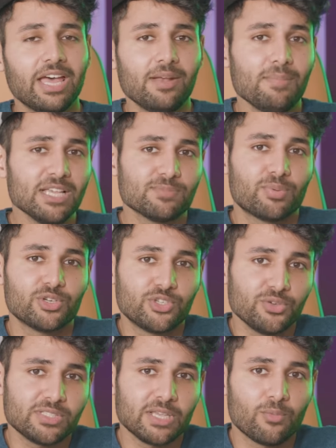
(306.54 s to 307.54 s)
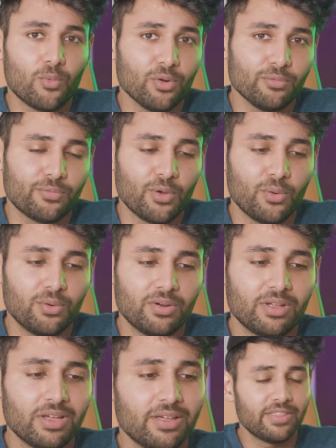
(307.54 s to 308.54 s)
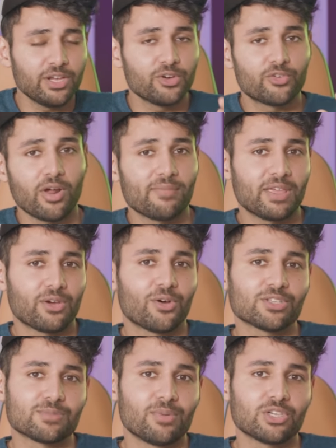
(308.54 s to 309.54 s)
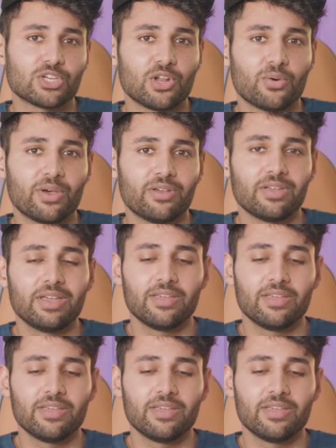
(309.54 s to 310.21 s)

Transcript: and mass producing one phone, they could drive their costs much lower